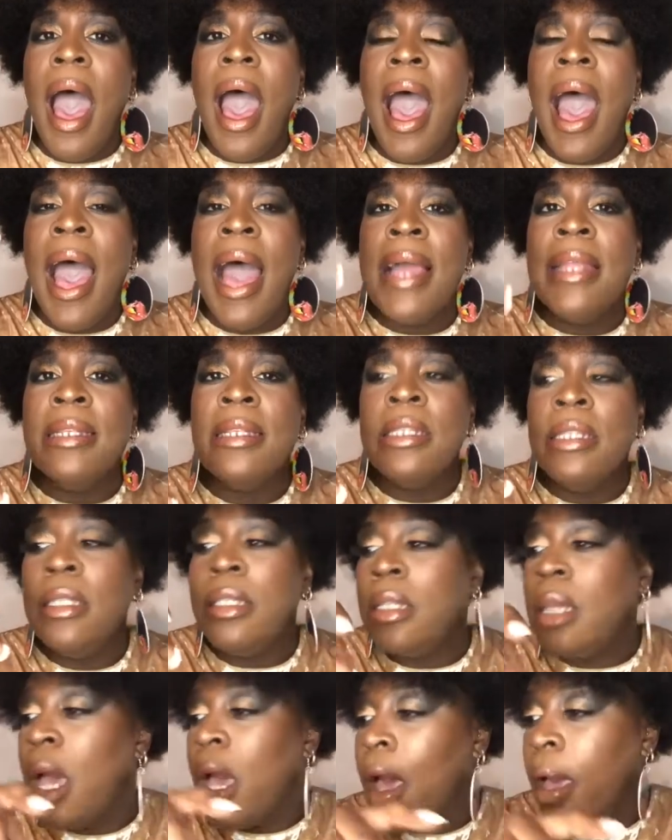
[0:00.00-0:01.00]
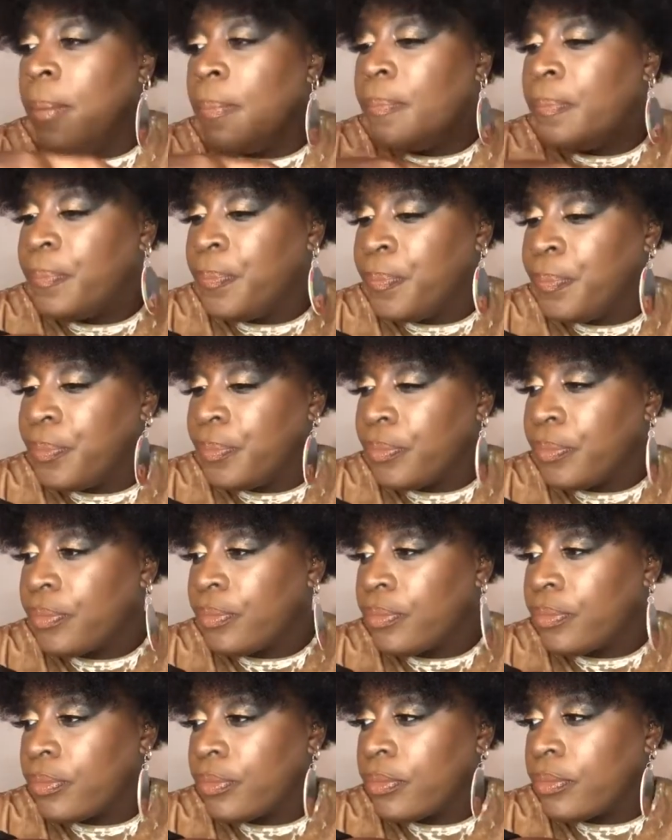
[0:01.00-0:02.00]
And
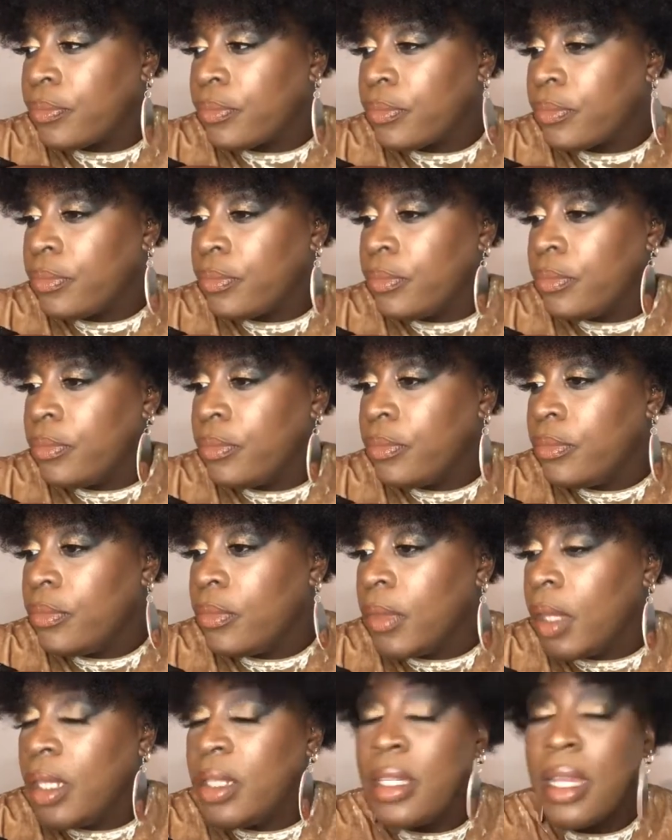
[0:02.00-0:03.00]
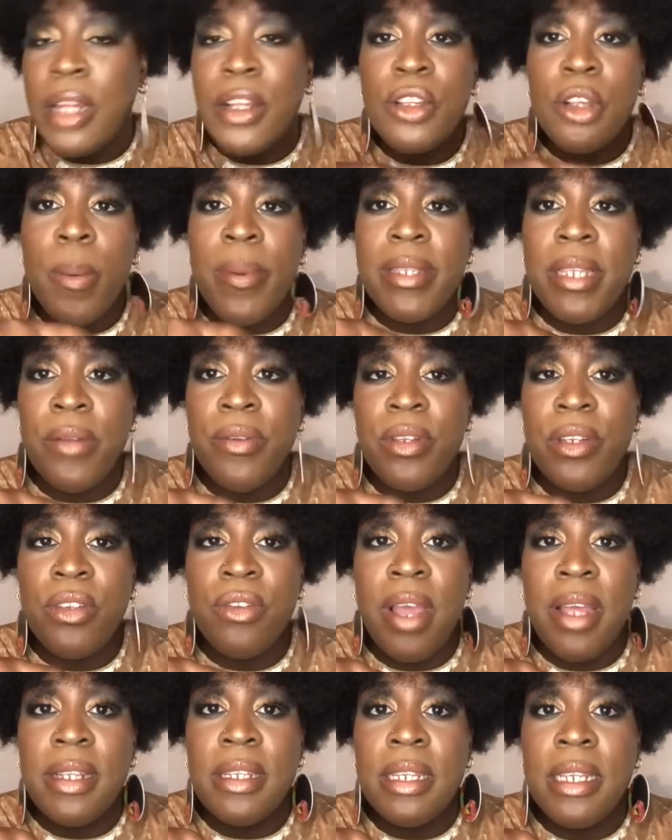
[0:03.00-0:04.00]
so I just got myself
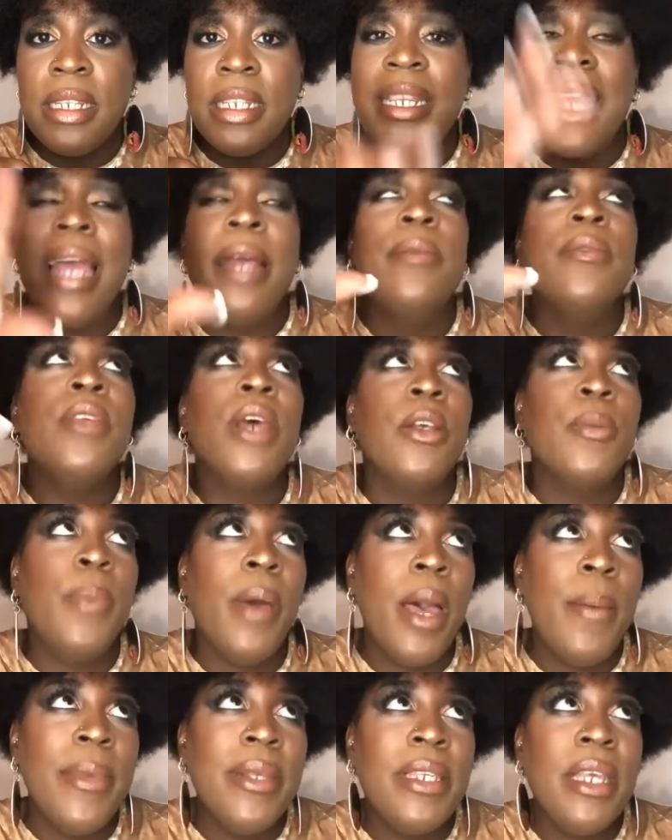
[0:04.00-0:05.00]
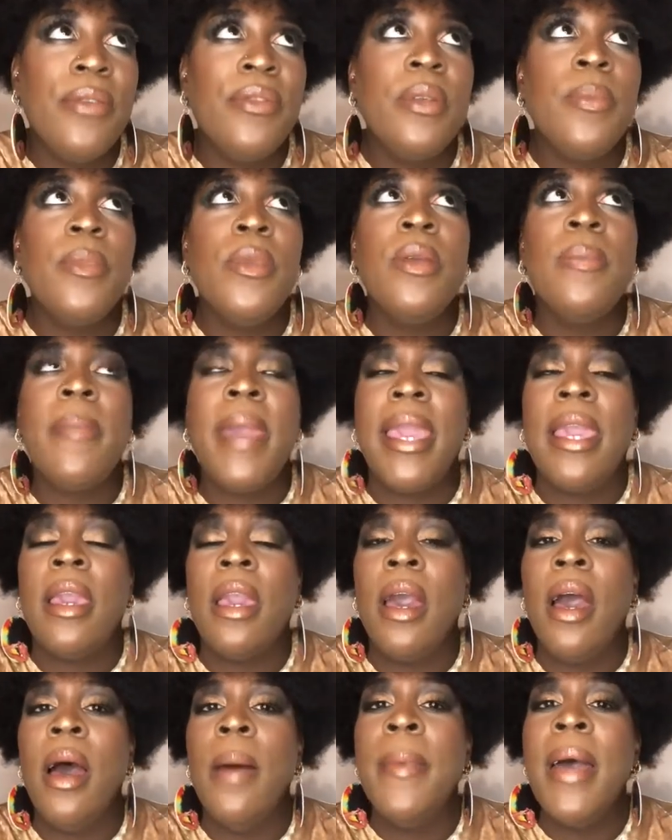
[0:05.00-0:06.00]
distracted. Yeah, so I was buying myself some new
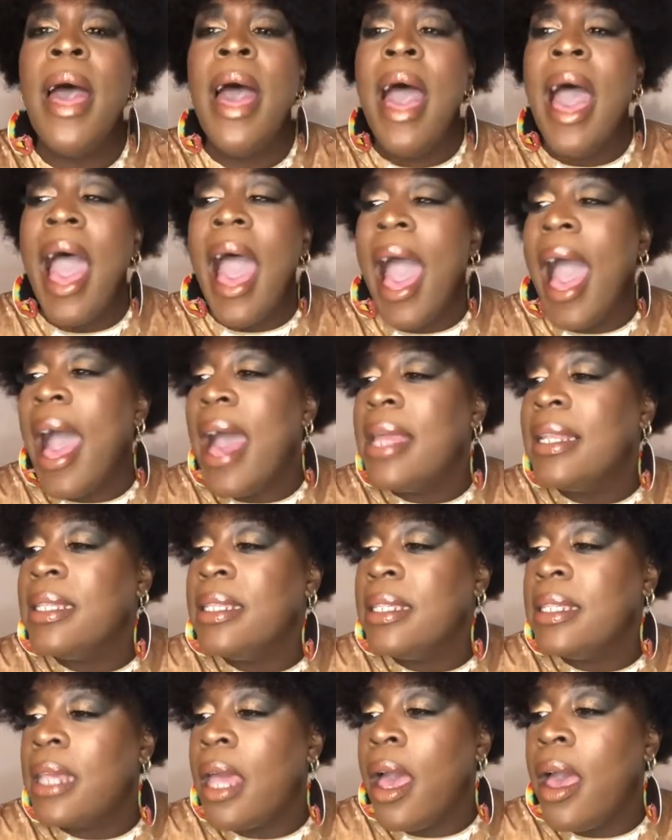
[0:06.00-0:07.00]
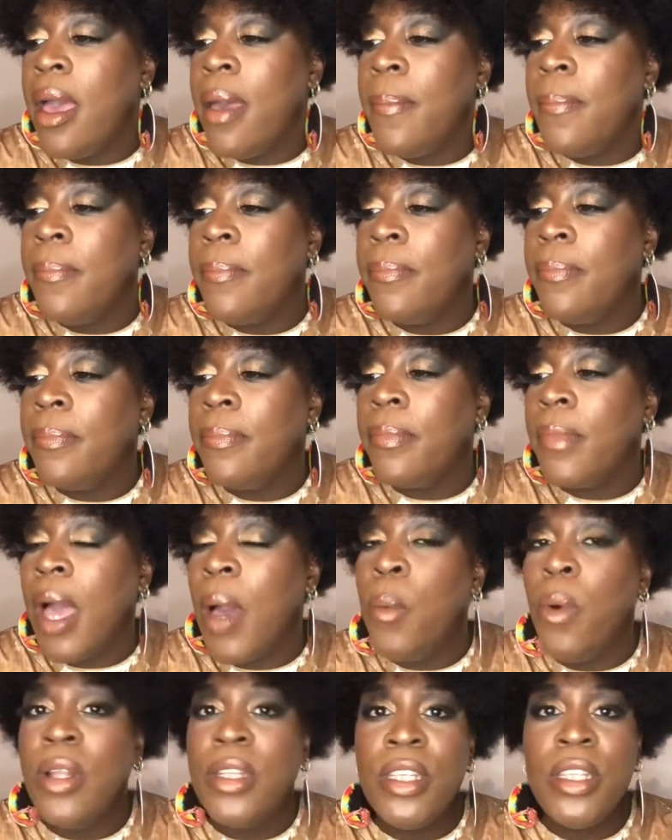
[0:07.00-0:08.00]
makeup and I
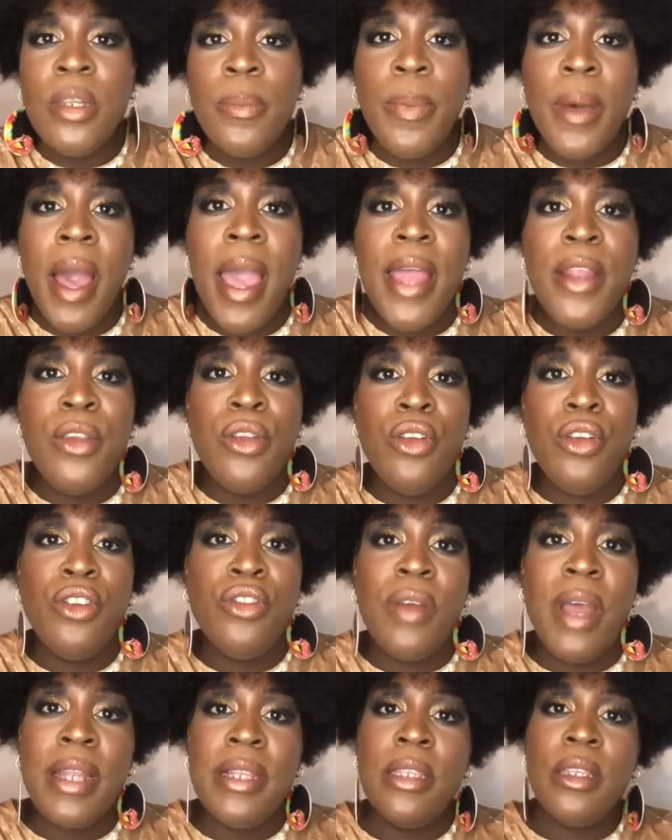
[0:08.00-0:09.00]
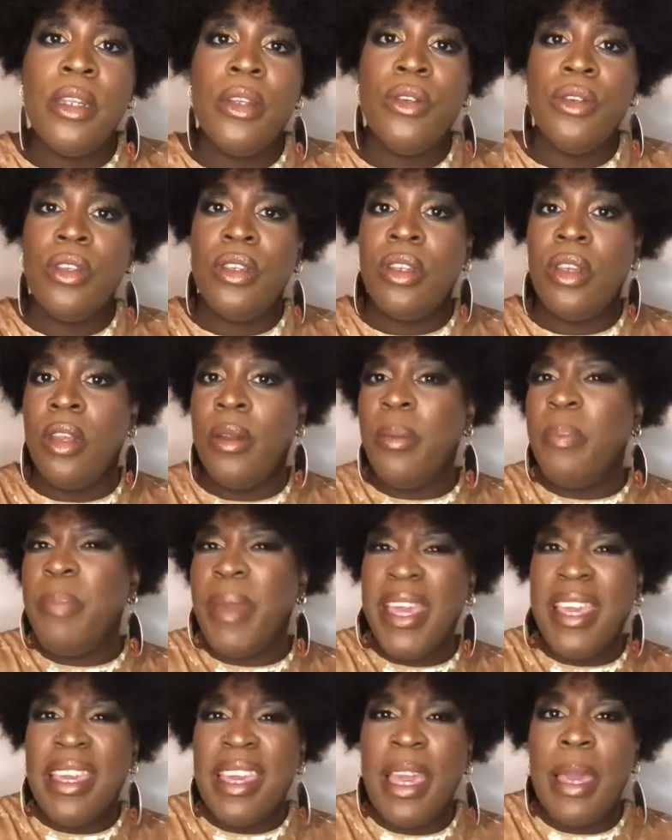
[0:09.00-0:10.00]
wanted to buy a new translucent
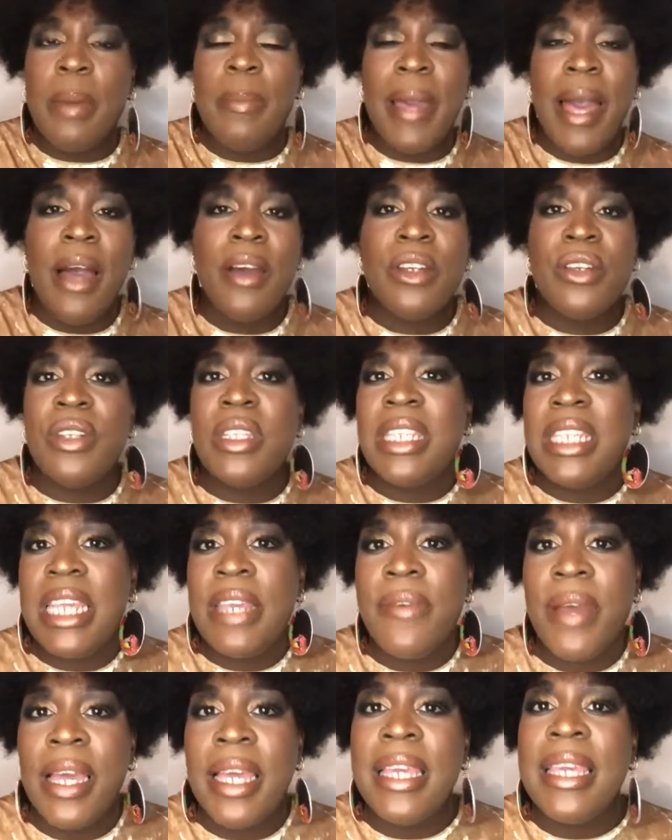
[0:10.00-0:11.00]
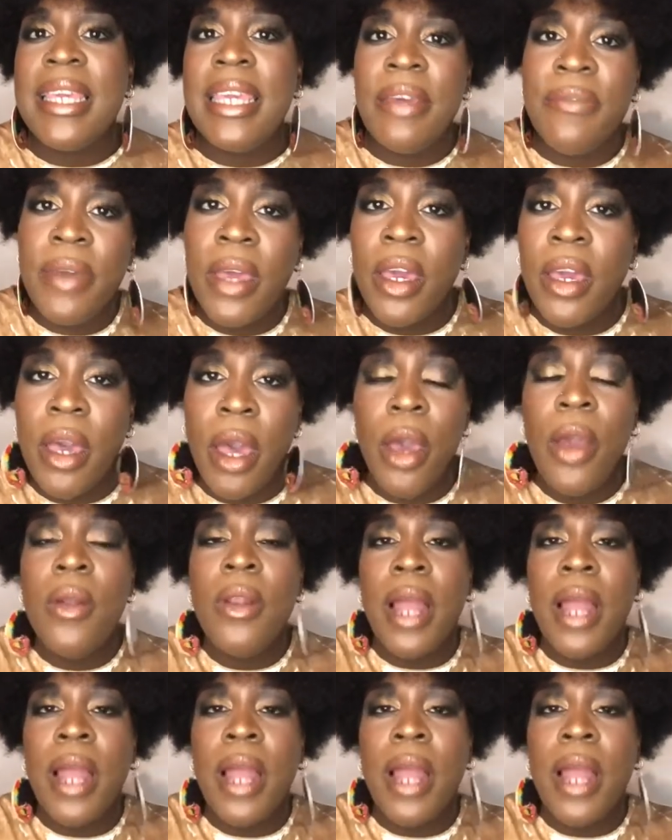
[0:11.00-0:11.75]
baking powder and see if I could give it a go.